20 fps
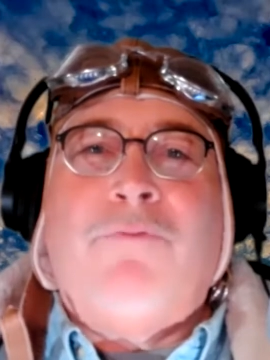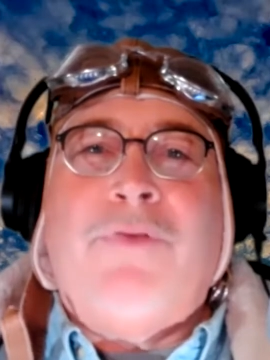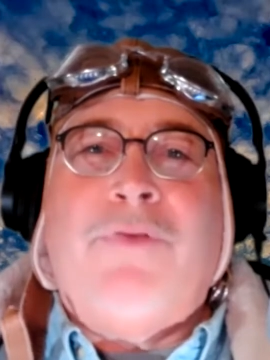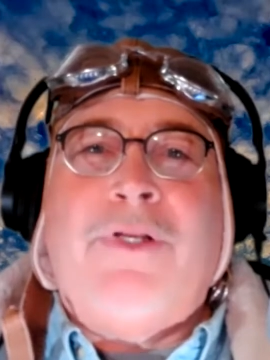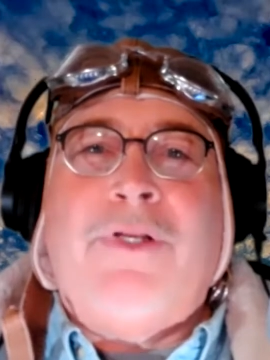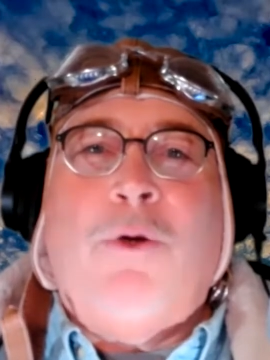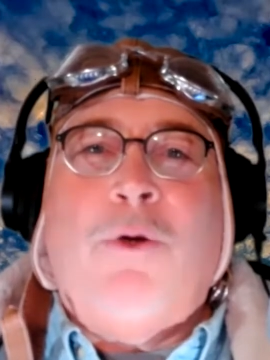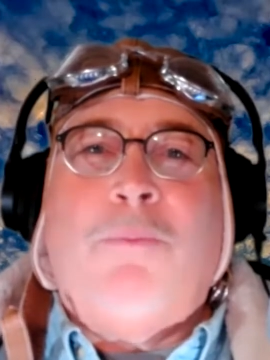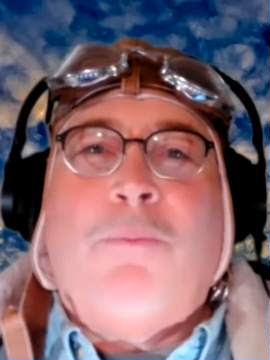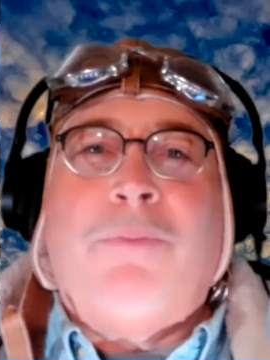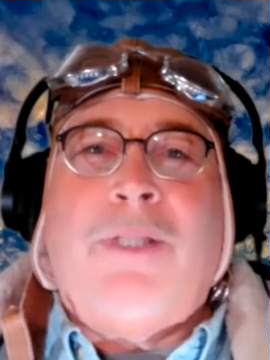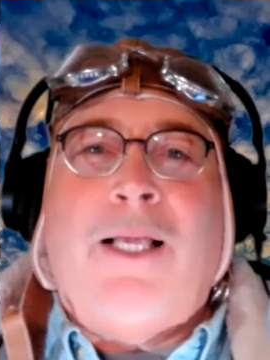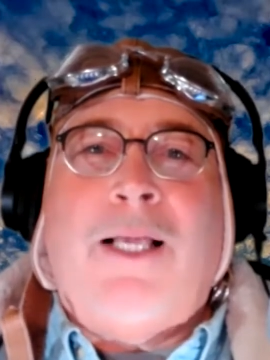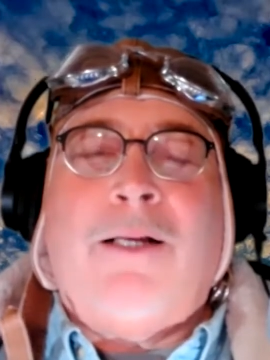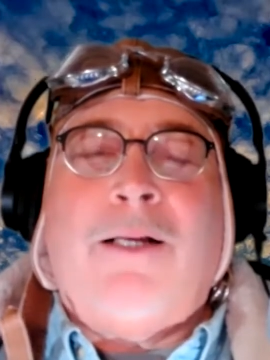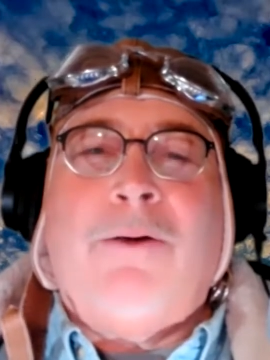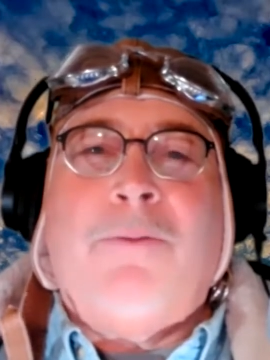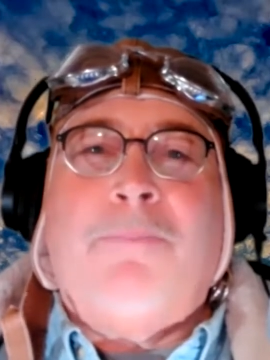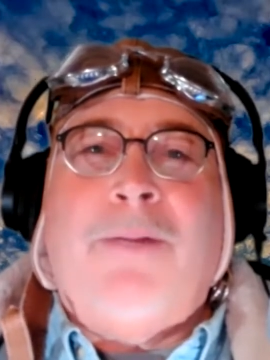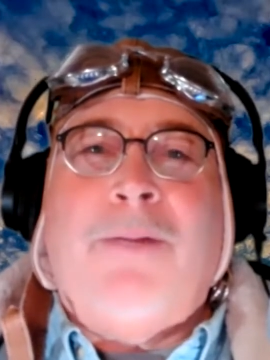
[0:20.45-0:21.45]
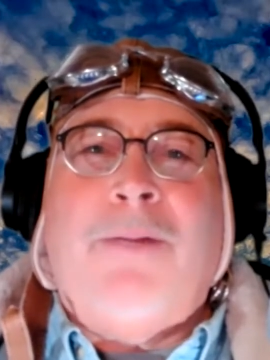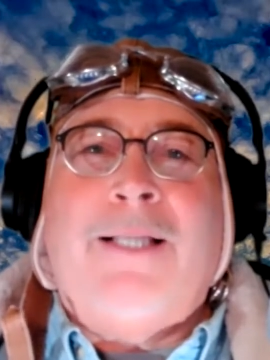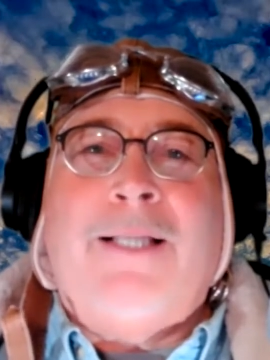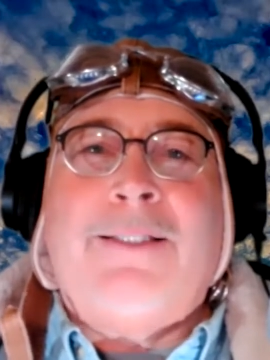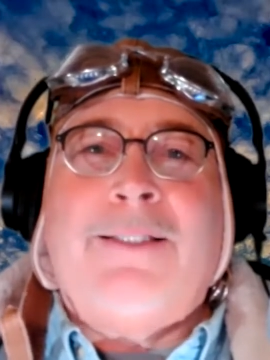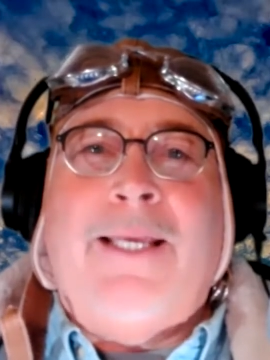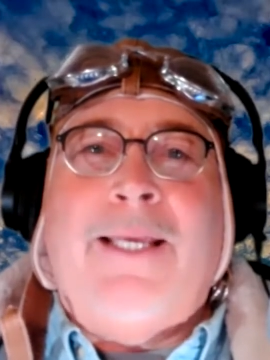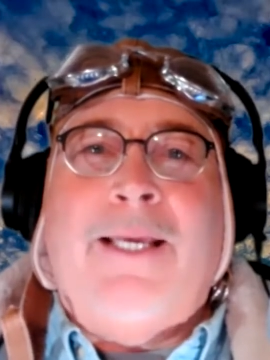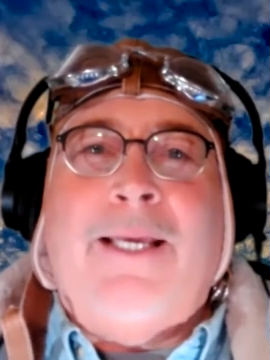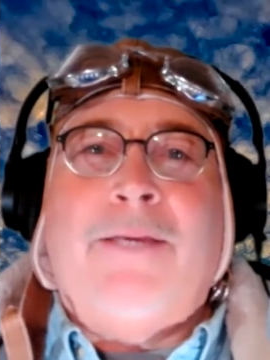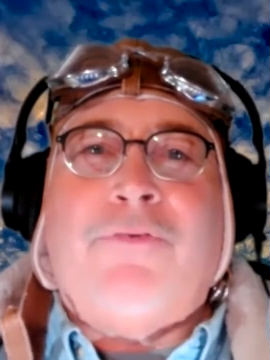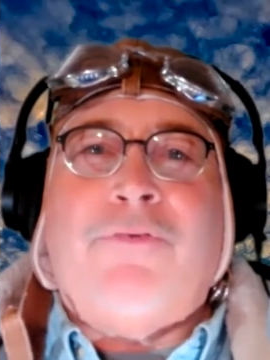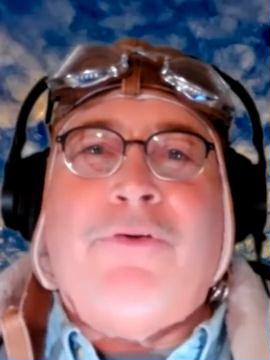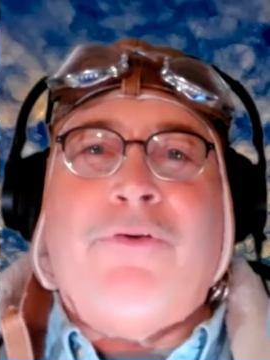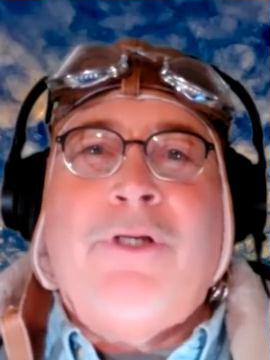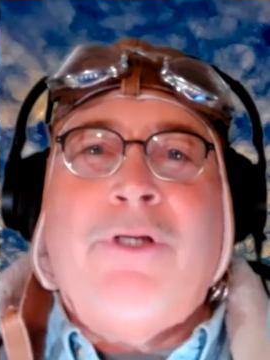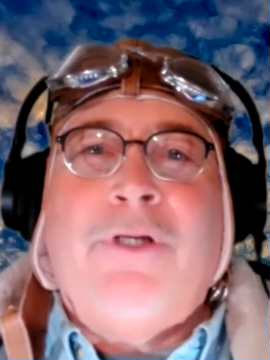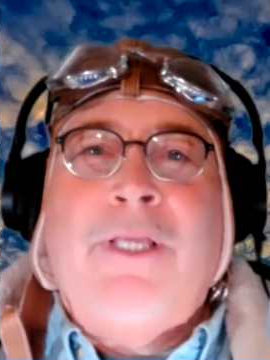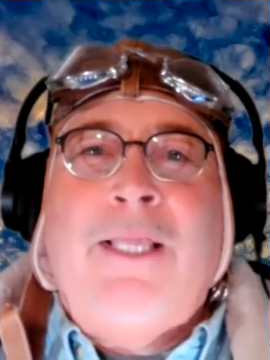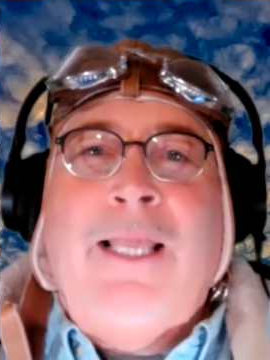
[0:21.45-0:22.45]
video blogger,
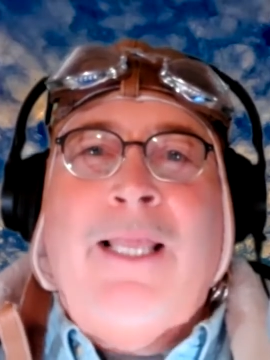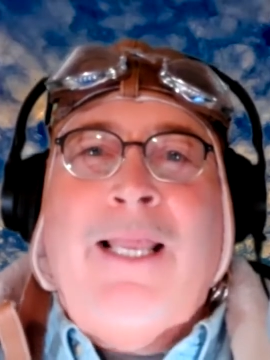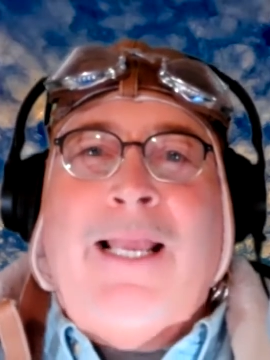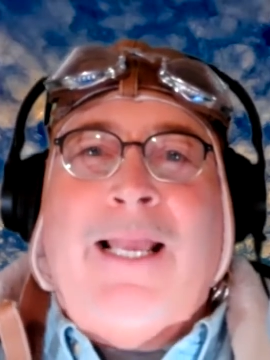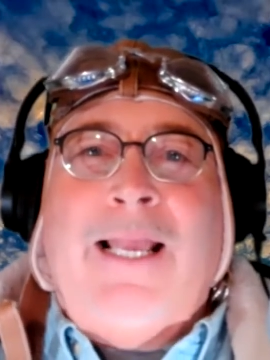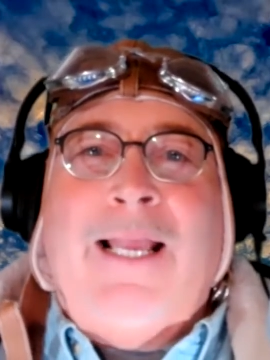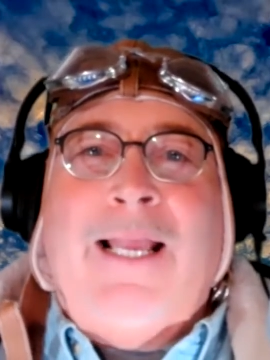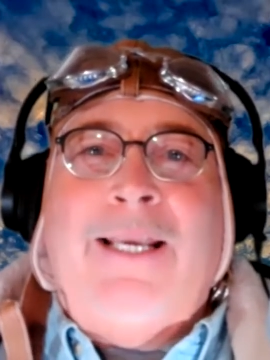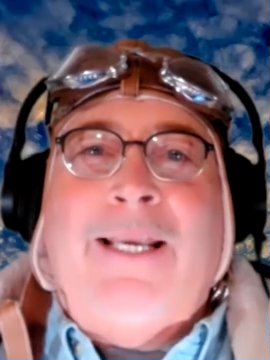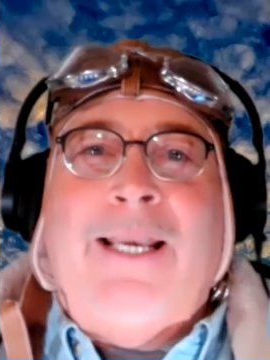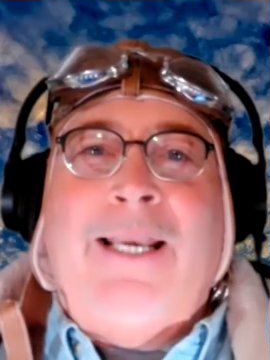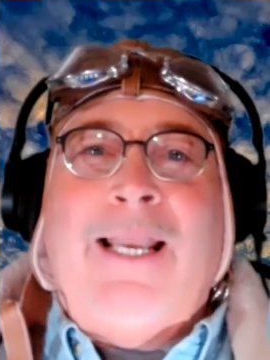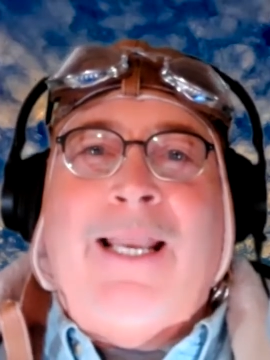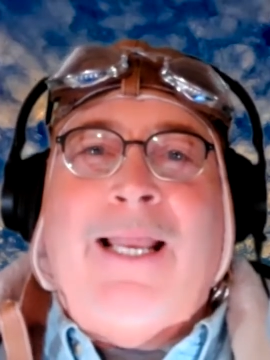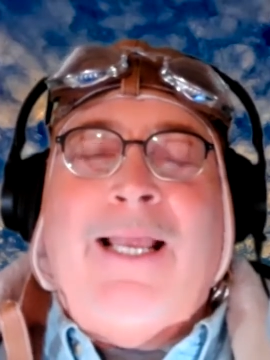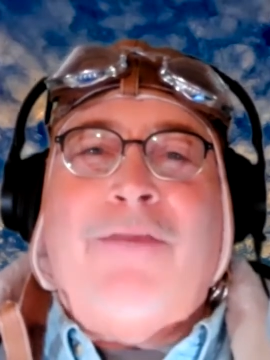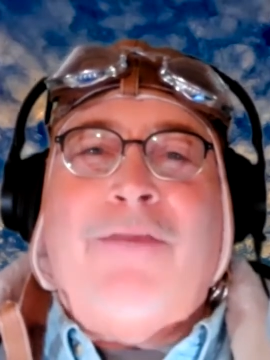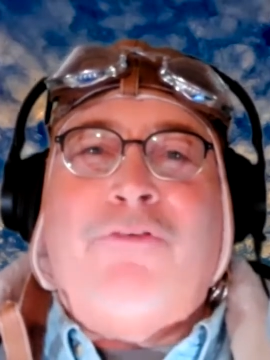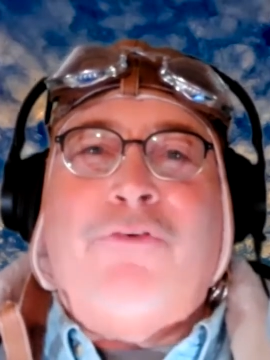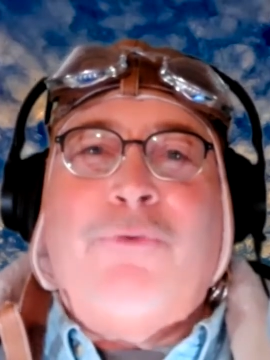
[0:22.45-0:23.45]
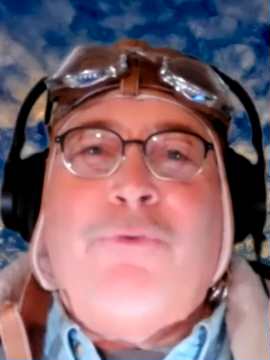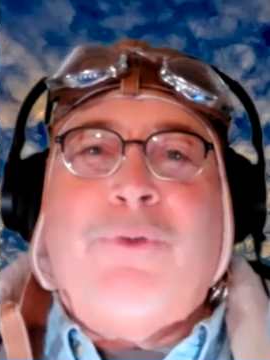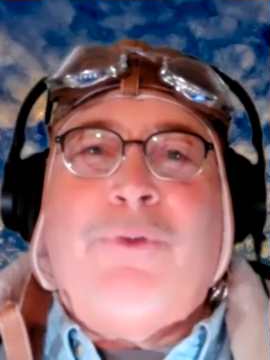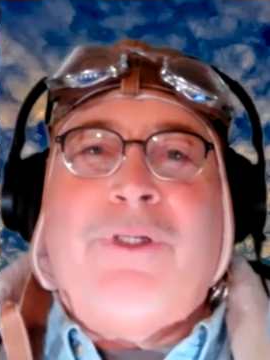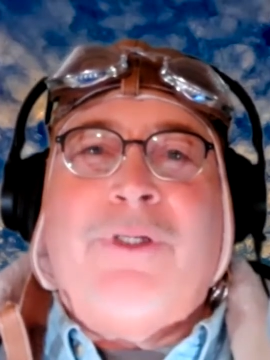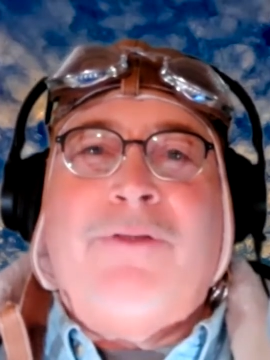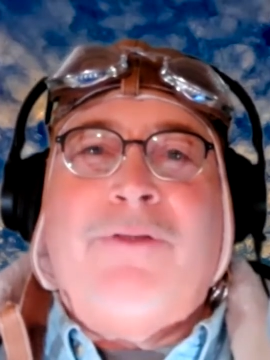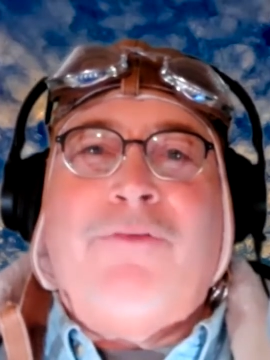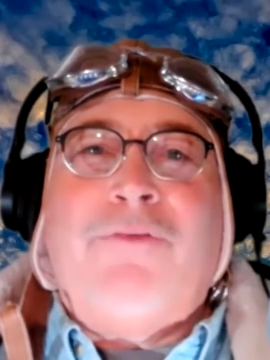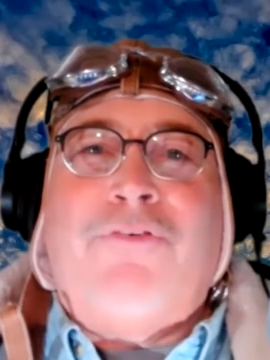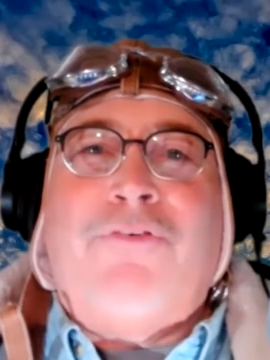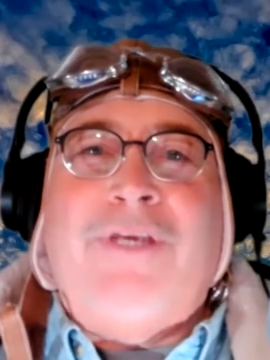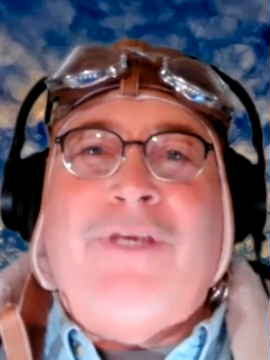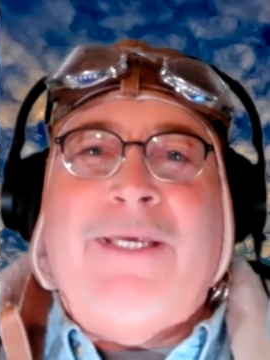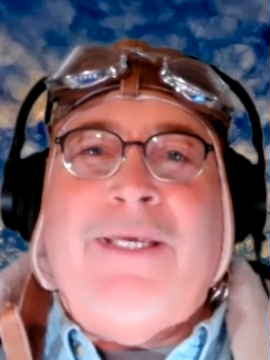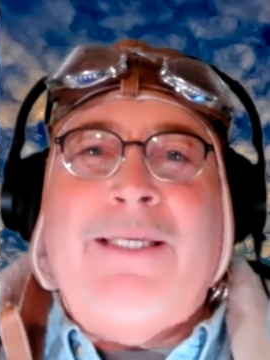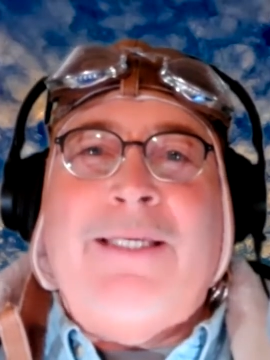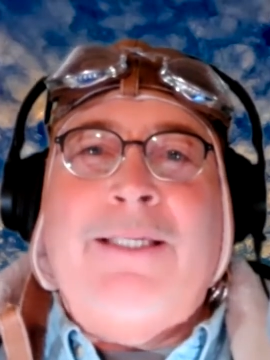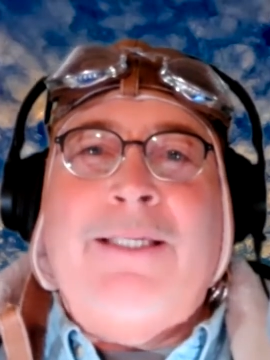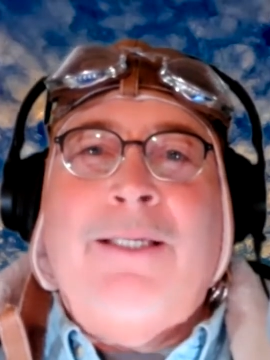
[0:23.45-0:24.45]
podcaster, and as you can
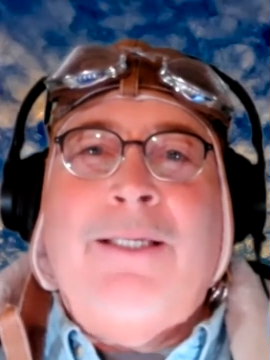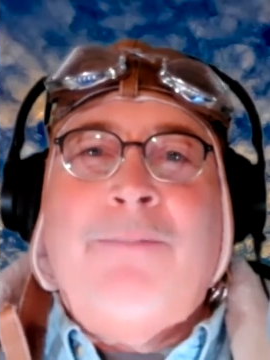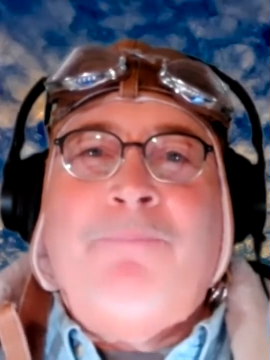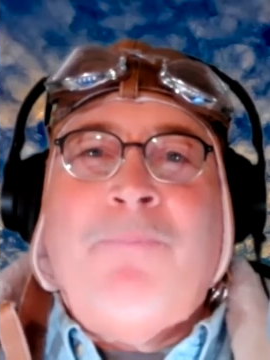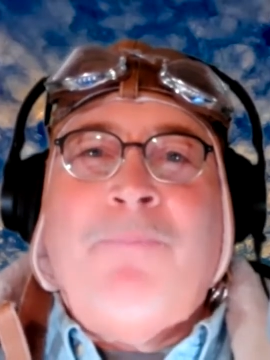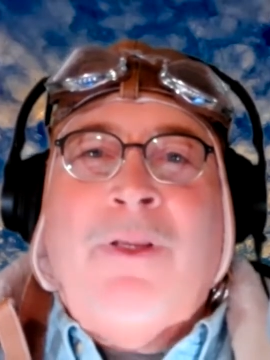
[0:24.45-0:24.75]
see,